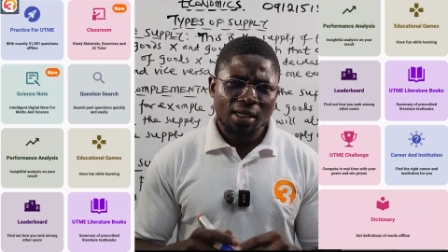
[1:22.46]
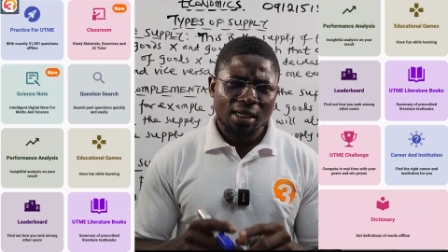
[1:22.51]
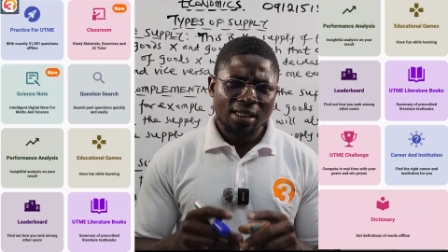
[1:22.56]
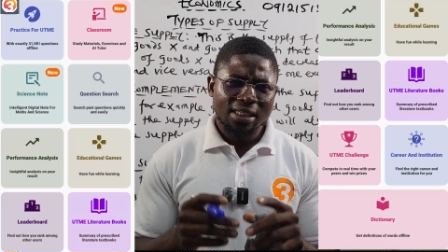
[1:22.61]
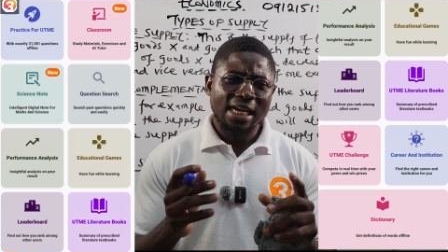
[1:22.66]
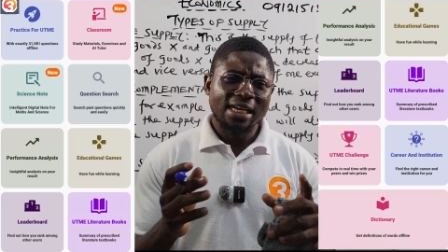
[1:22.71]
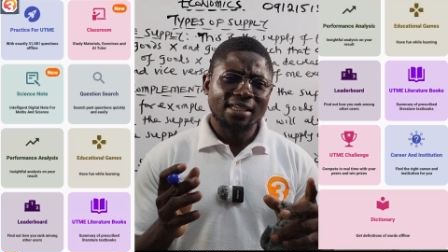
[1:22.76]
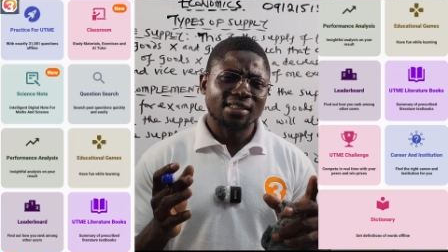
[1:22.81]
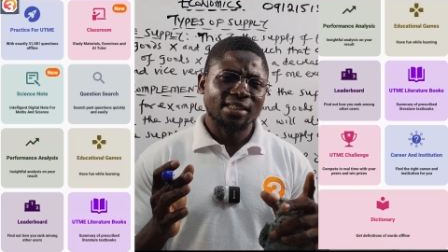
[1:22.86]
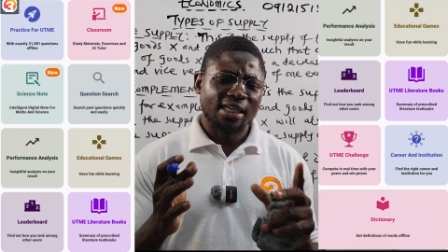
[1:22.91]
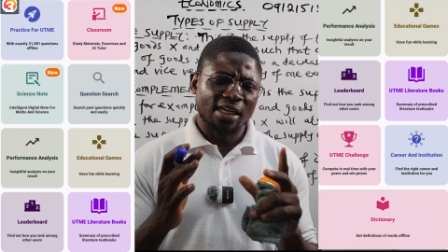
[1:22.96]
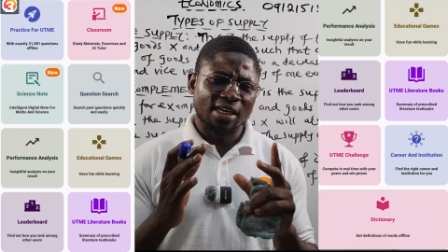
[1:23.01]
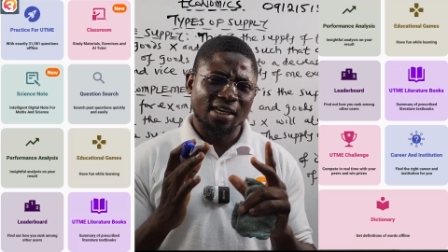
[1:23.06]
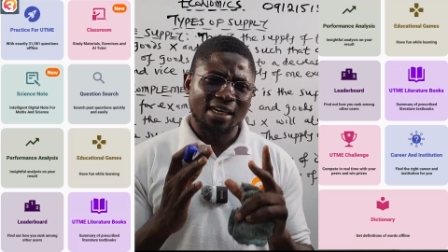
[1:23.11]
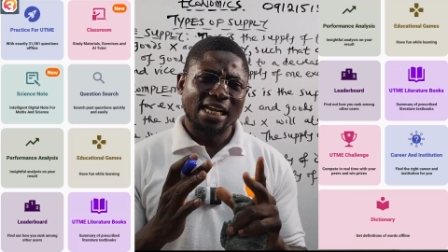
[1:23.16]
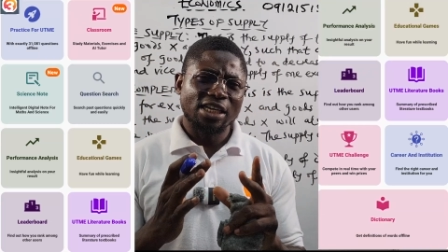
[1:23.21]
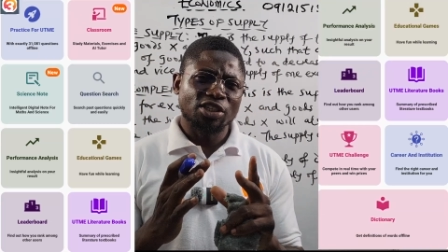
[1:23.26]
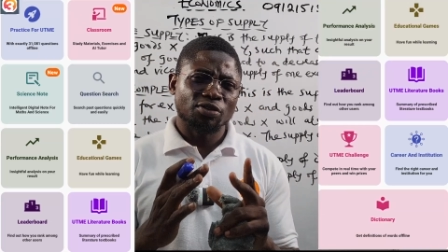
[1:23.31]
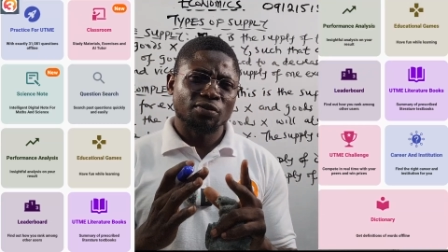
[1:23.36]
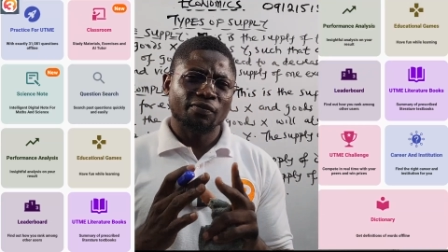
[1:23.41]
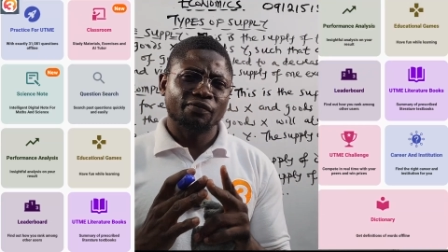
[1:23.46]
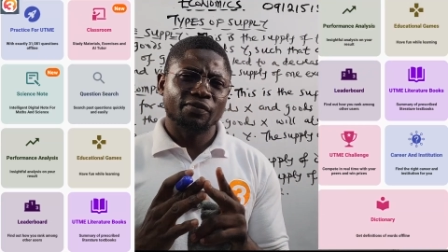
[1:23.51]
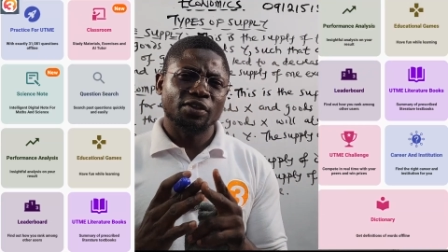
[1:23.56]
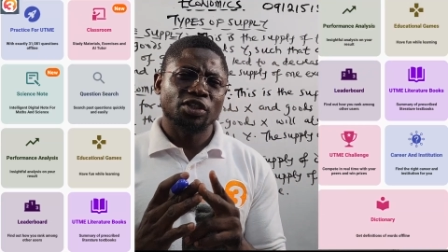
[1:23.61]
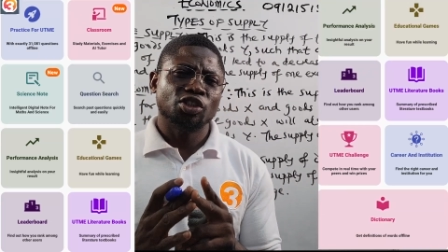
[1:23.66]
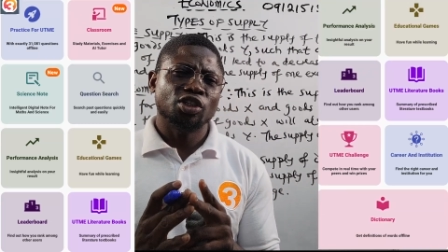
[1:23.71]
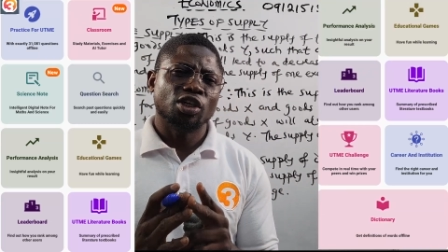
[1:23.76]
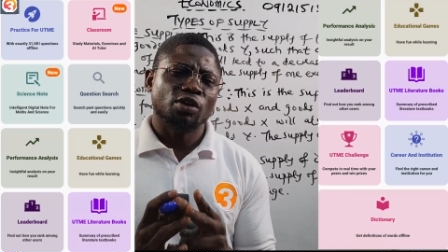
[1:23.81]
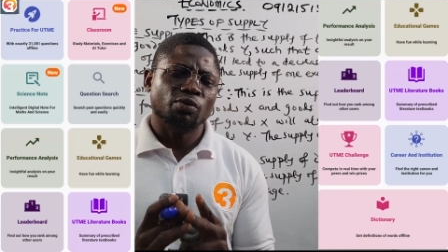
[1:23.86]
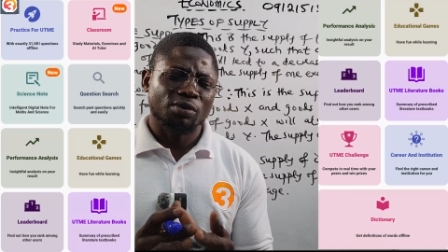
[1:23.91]
it has a classroom
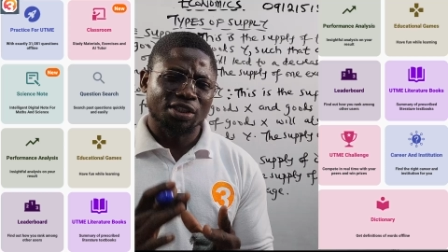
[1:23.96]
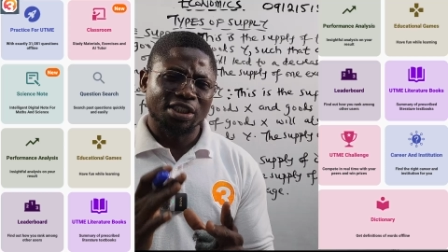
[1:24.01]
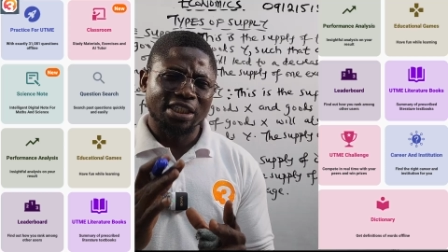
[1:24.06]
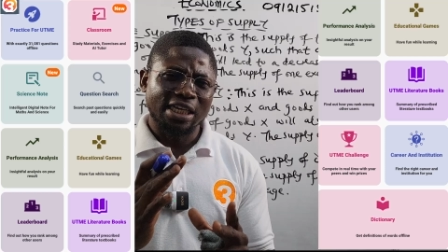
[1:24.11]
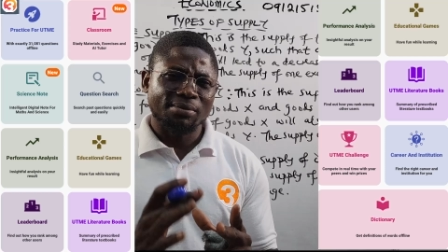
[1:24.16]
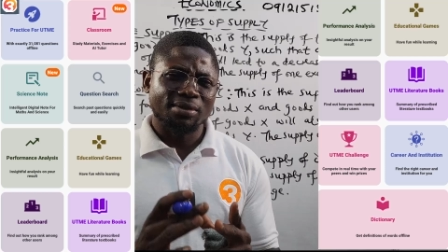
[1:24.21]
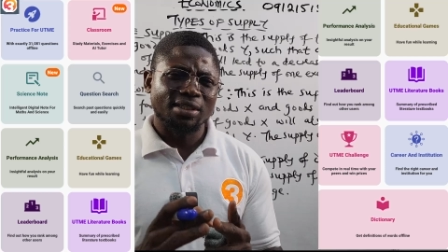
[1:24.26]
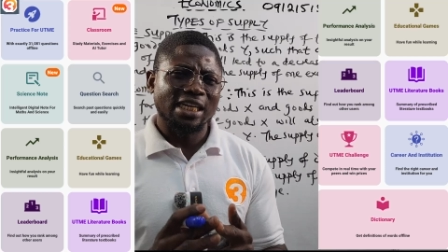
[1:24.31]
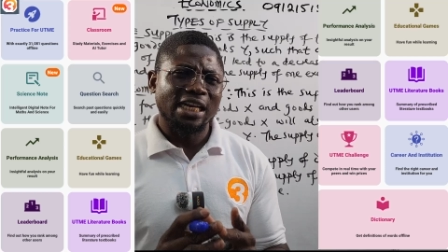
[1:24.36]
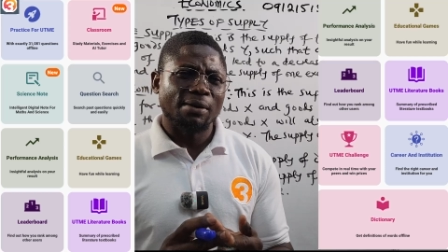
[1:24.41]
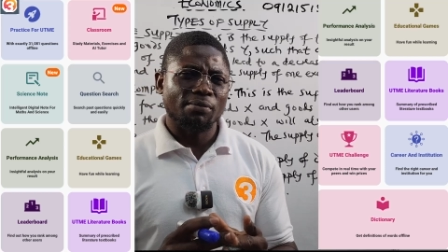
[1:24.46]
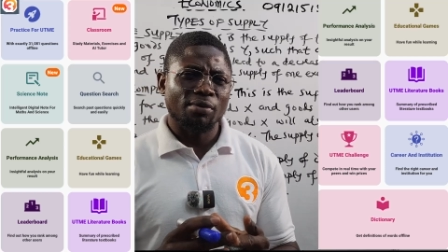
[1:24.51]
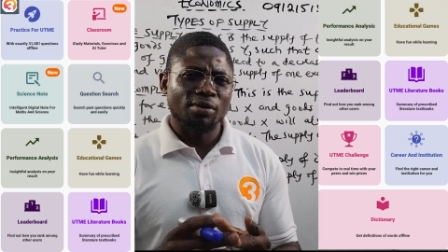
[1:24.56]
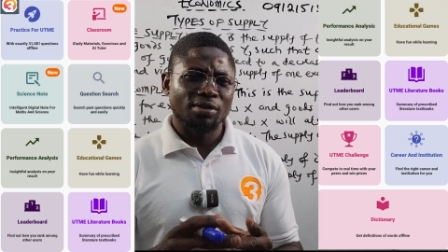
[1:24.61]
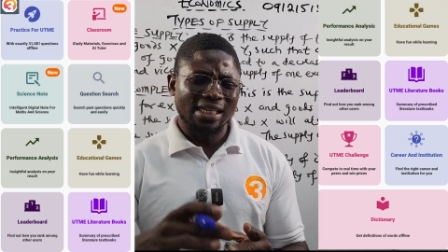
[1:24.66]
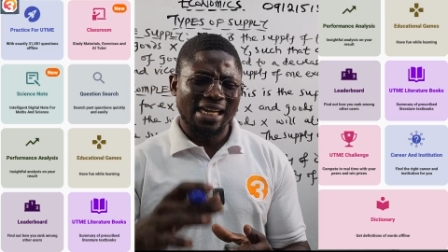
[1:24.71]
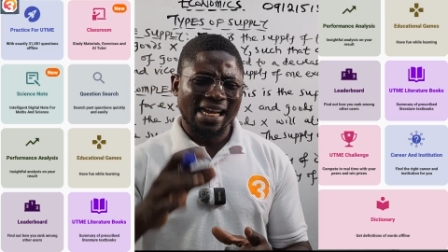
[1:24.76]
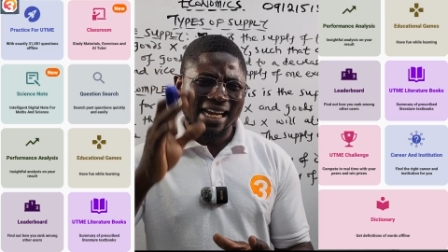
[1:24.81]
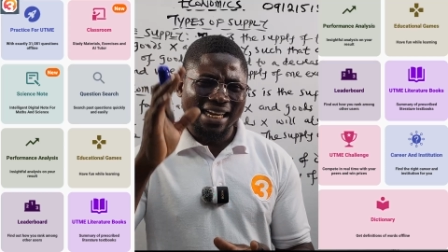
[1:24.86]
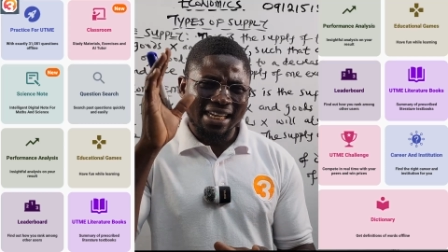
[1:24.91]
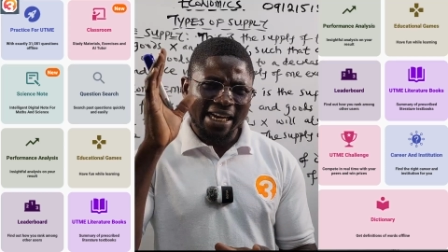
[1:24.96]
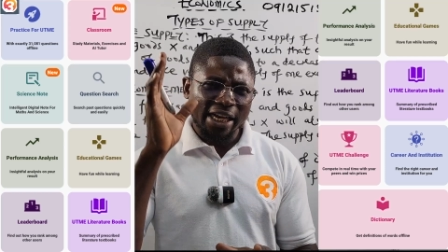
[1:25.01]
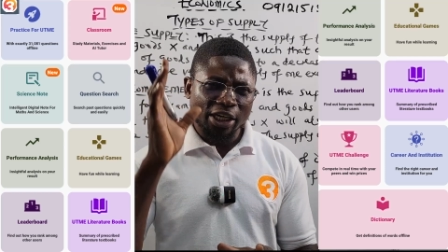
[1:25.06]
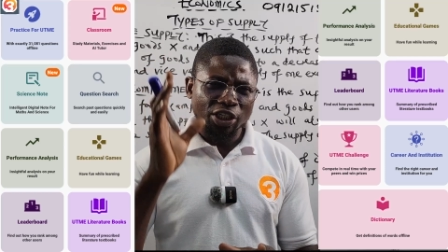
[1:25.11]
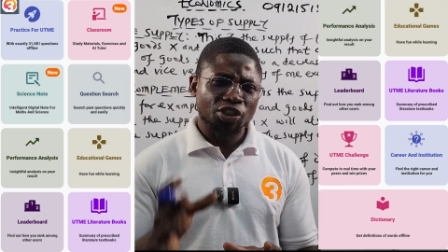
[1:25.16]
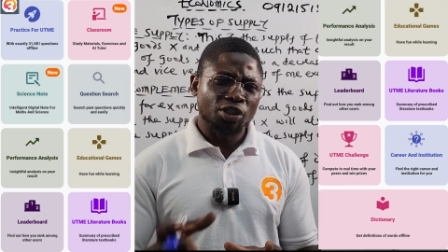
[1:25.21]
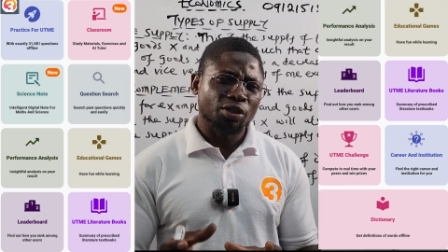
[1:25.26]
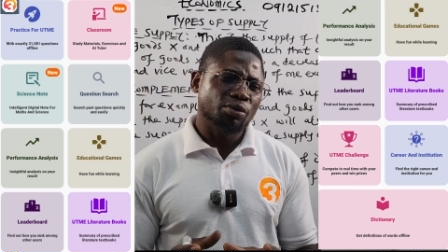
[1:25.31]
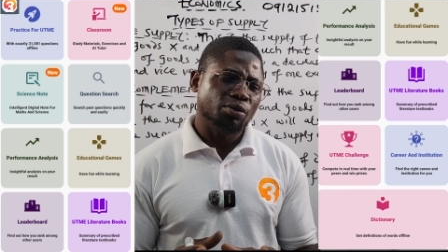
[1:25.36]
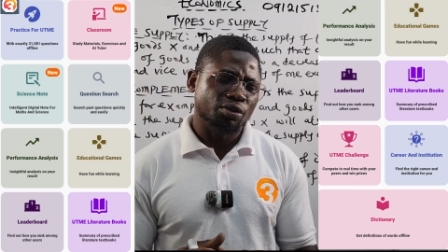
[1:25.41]
feature with JAMB syllabus and
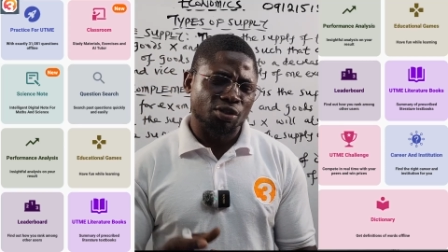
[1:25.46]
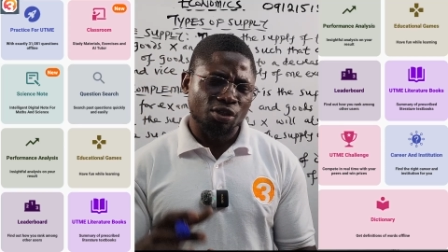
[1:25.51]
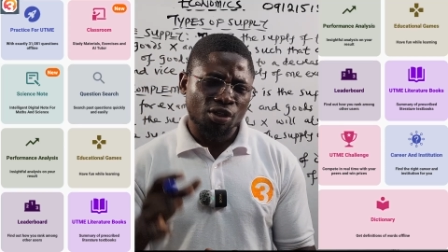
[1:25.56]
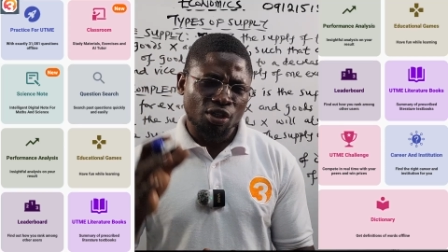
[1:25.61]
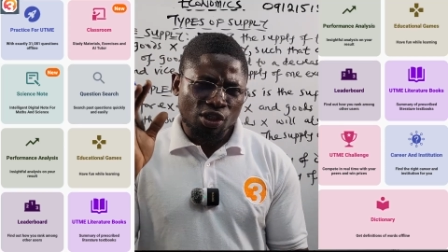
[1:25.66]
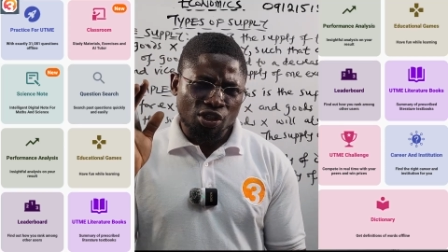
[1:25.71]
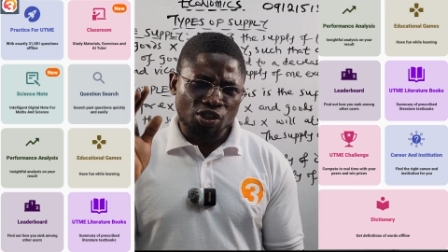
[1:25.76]
lecture notes